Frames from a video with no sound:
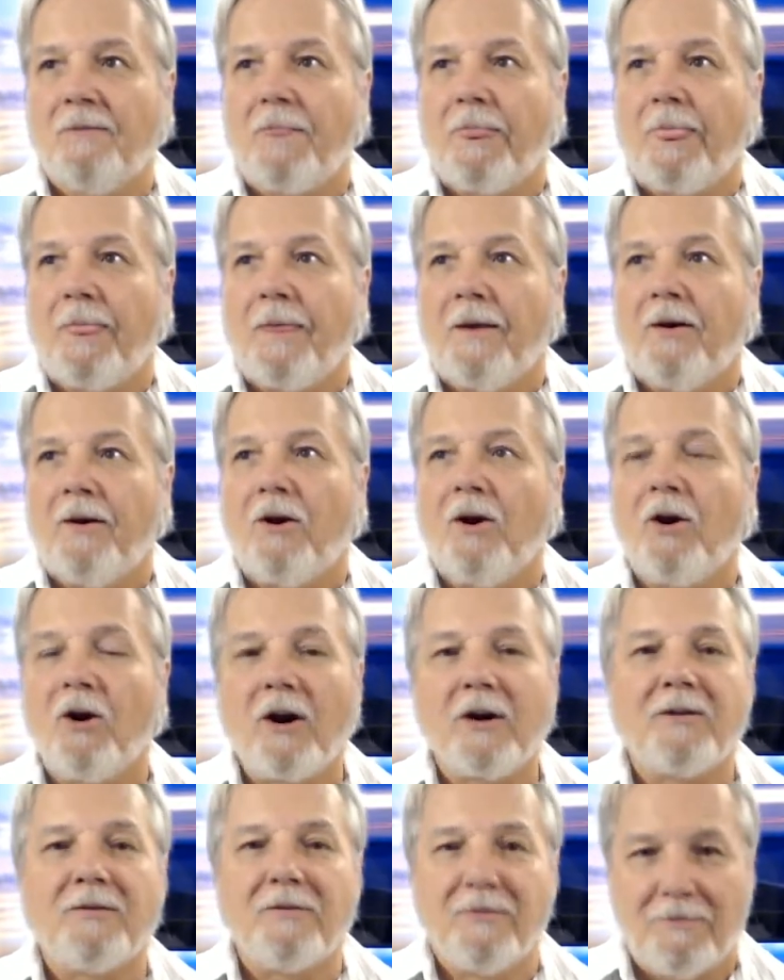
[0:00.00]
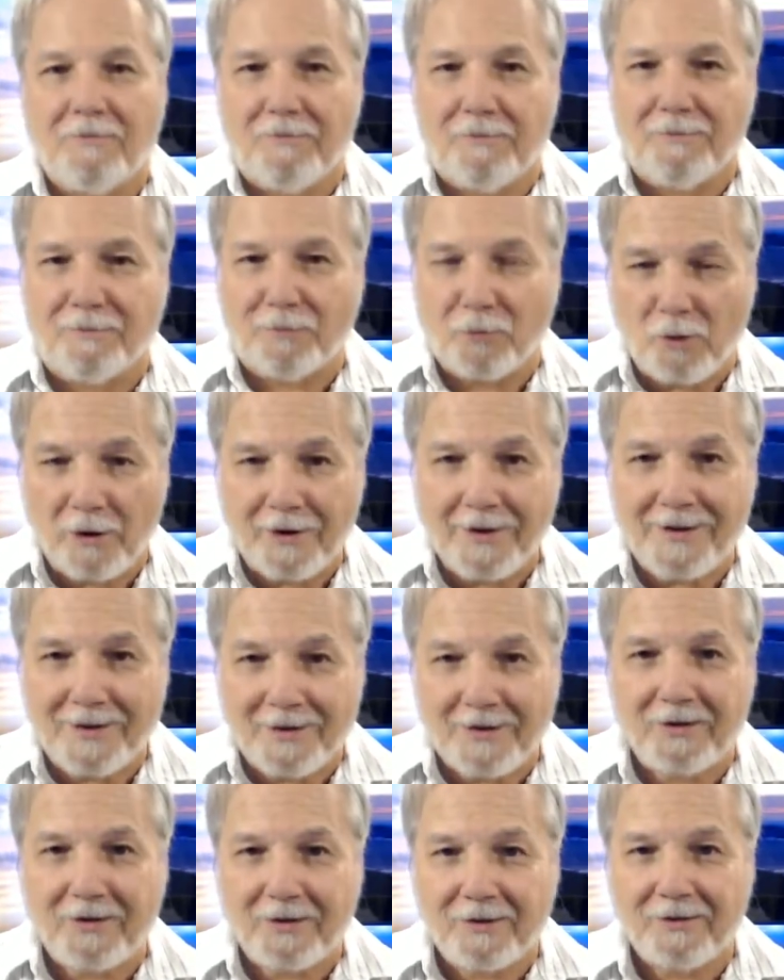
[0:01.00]

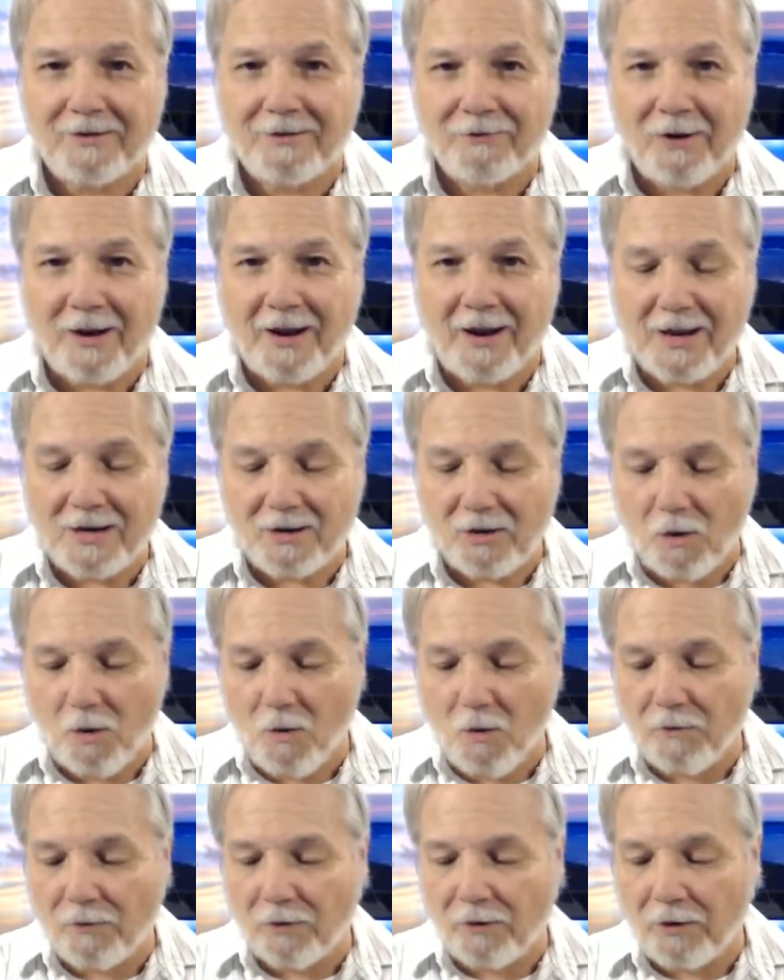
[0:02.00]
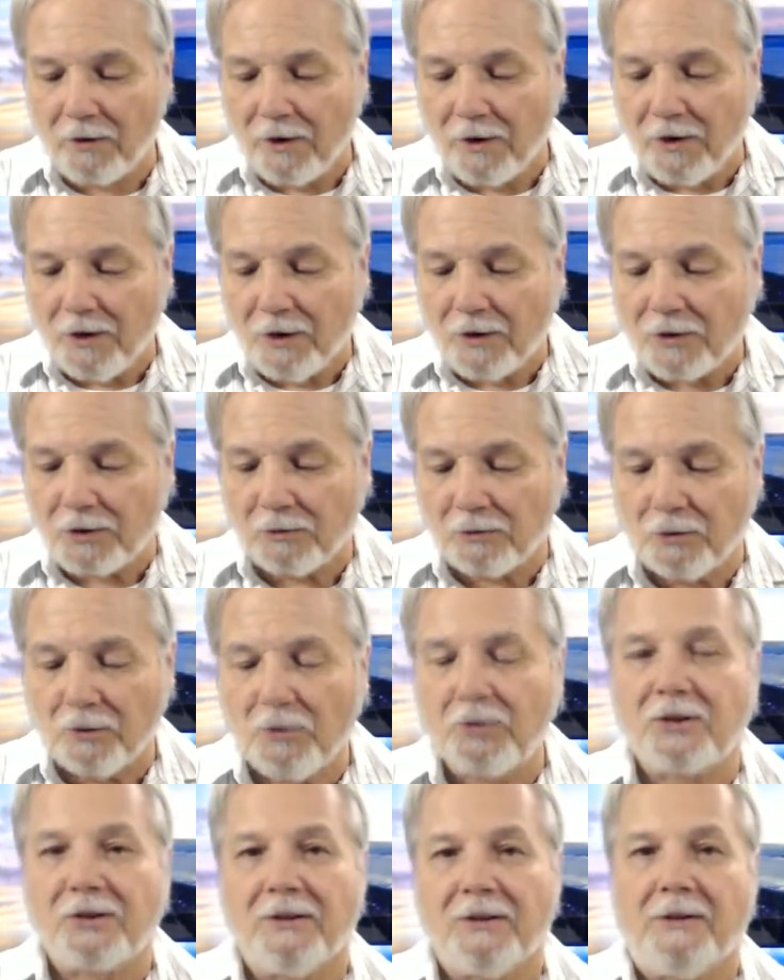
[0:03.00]
heartbreak, right, over
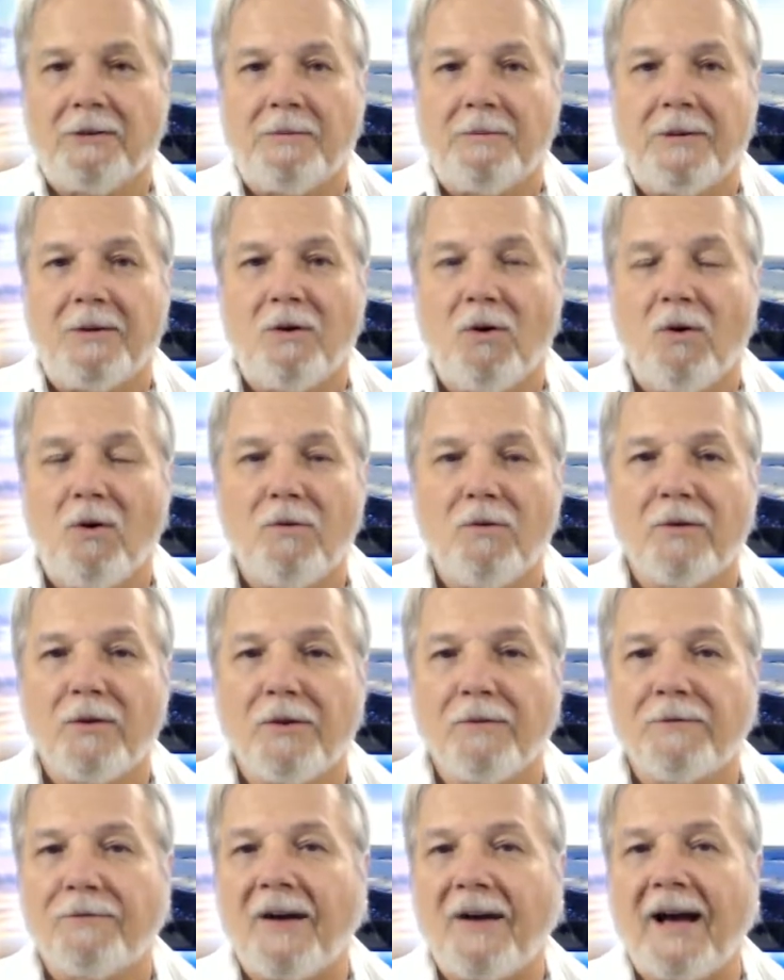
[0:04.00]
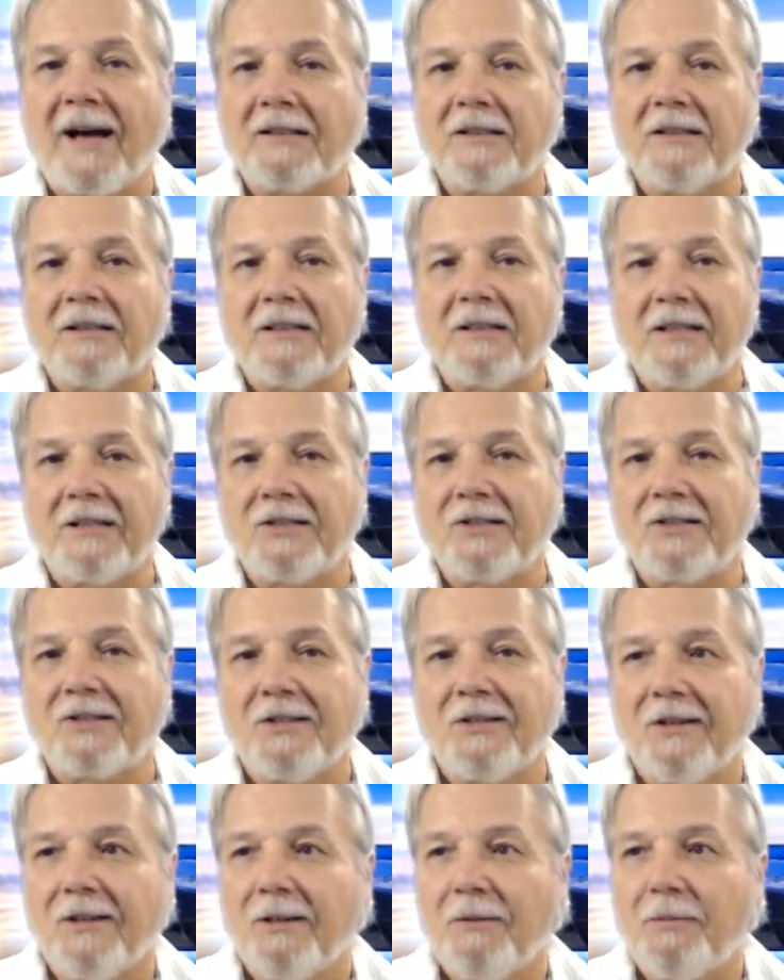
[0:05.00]
Jerusalem and over the fact that this
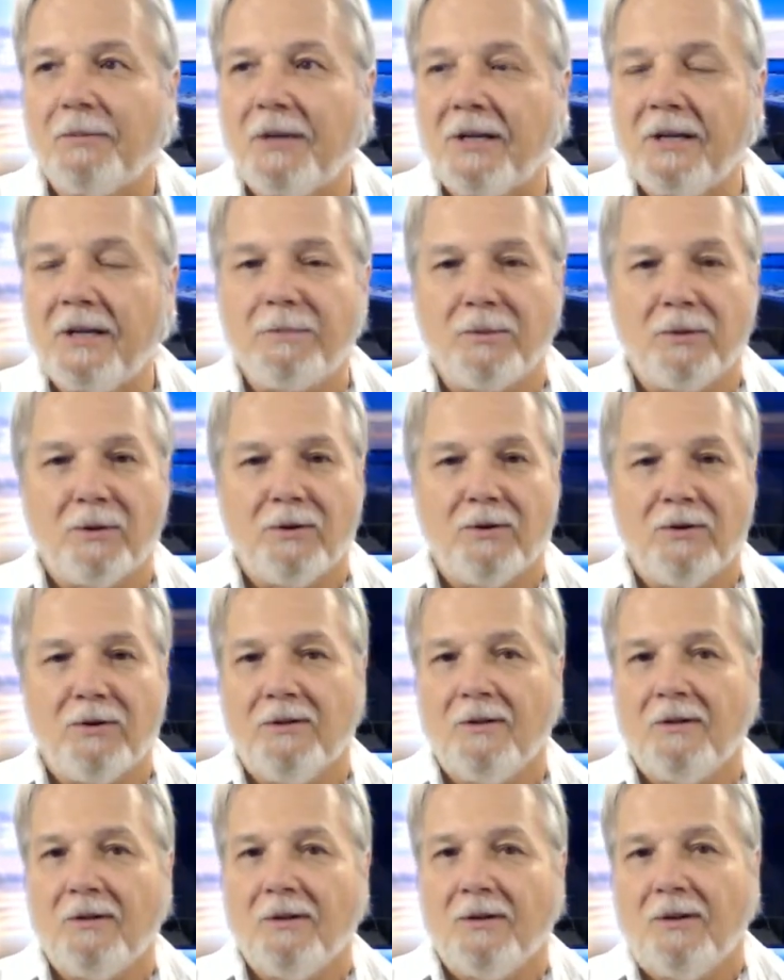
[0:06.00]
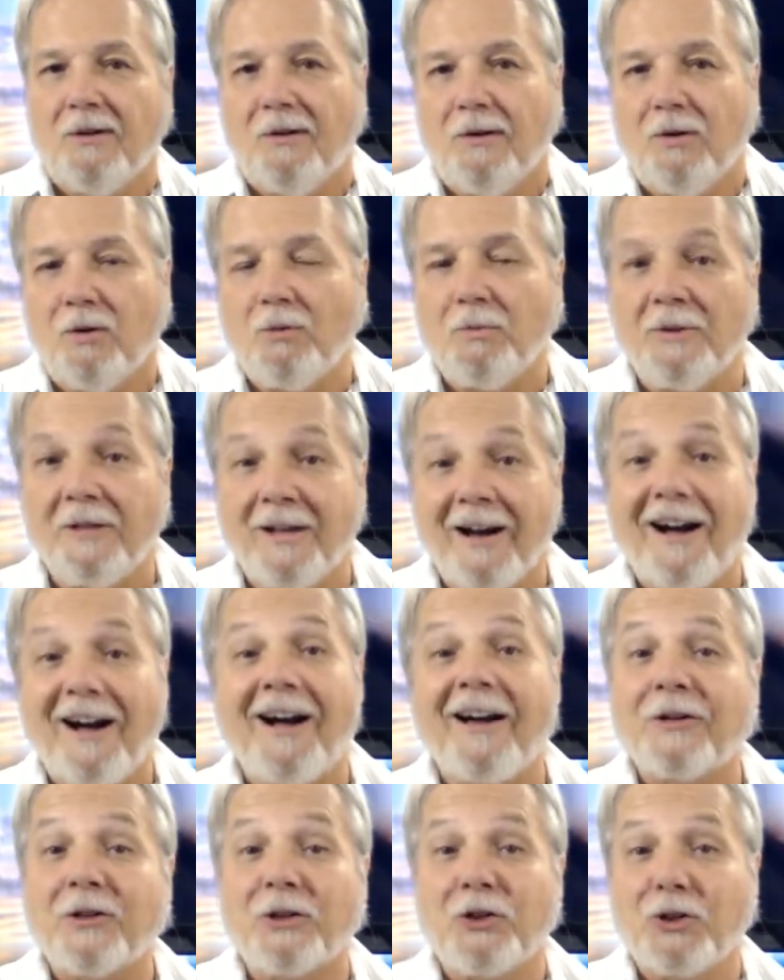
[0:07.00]
people whom
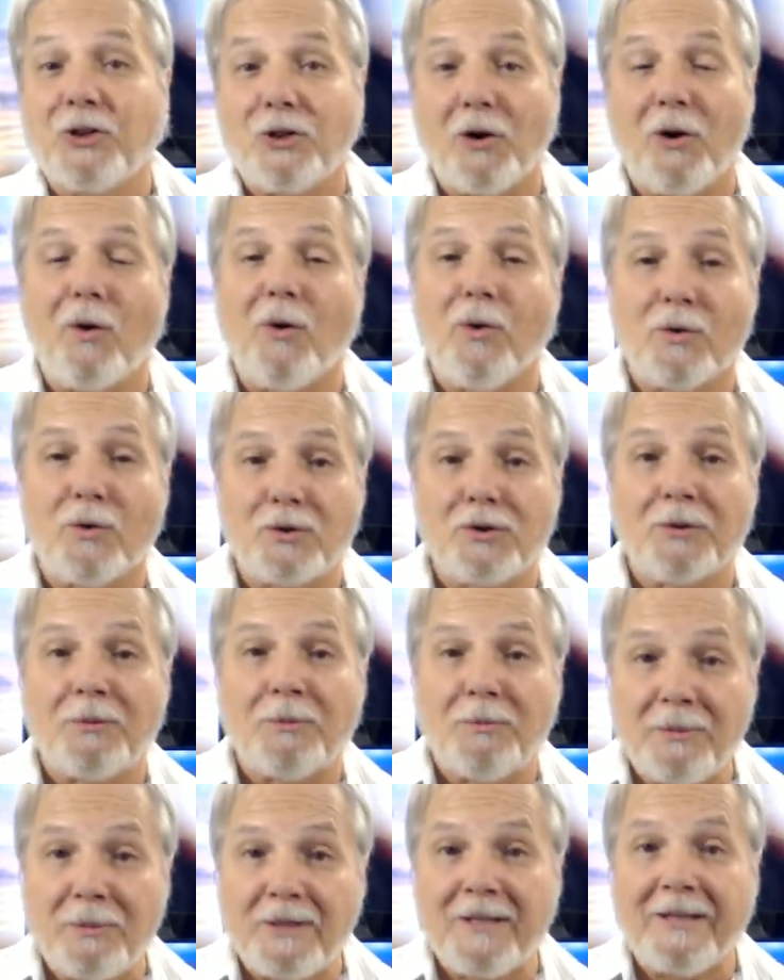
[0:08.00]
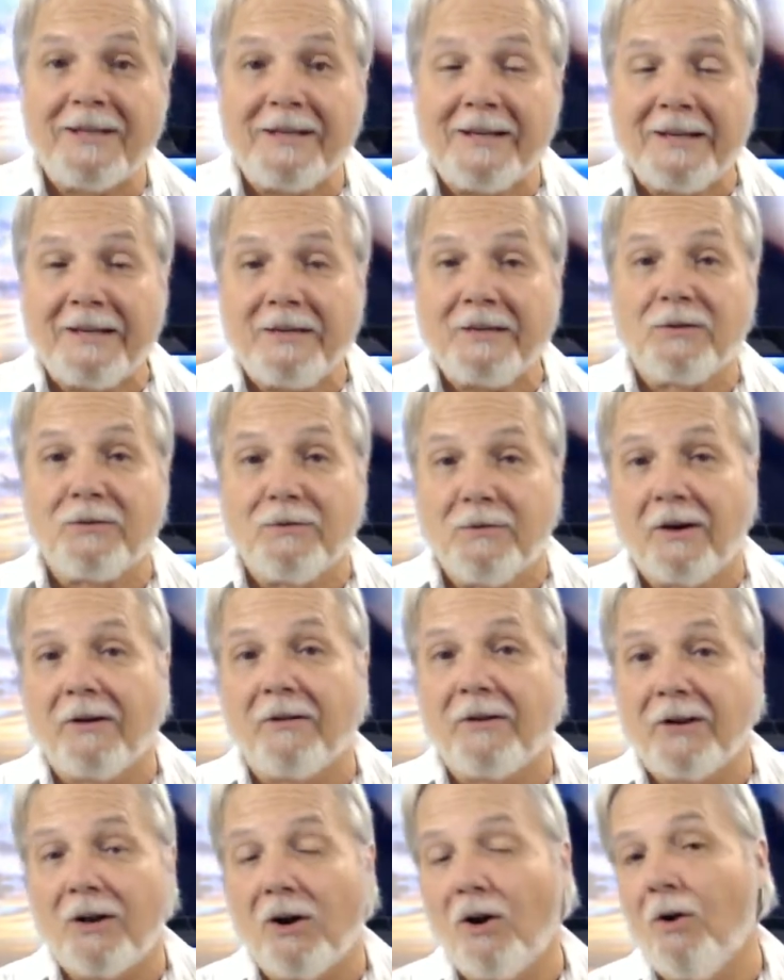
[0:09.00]
God chose to be his
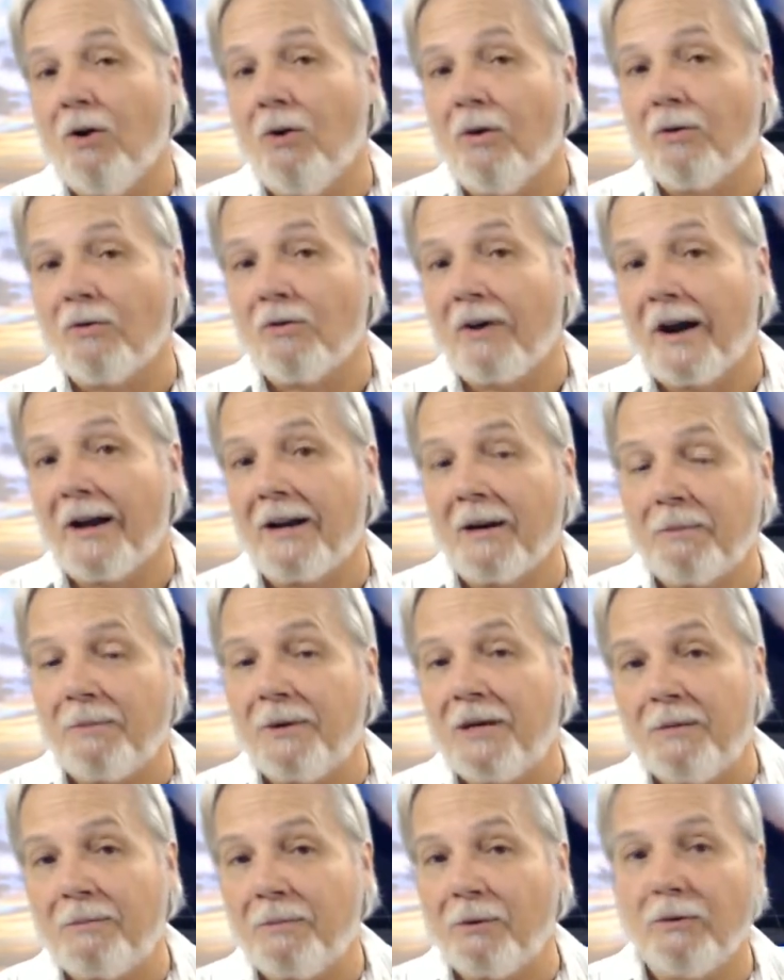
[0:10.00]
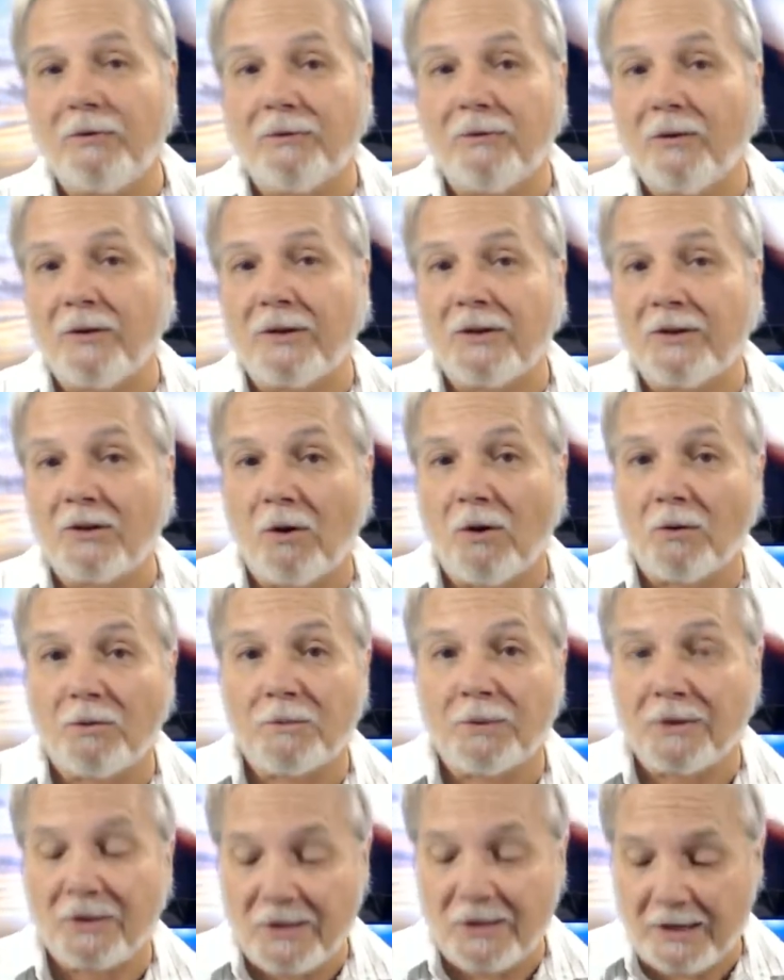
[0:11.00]
very own, right, a people for his own
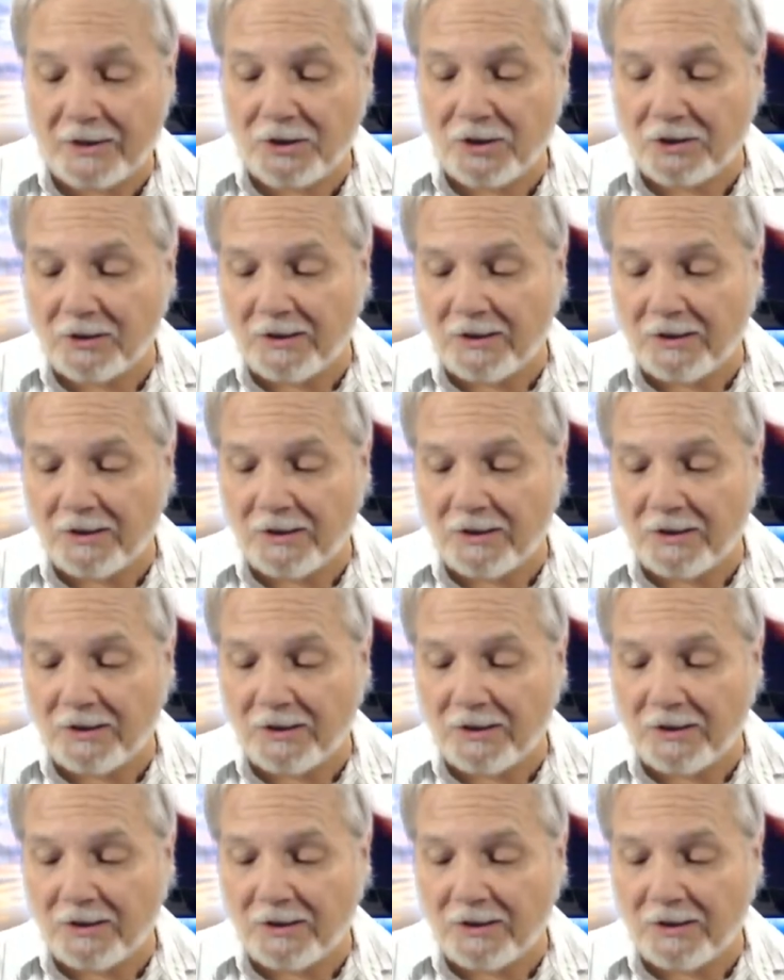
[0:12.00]
possession,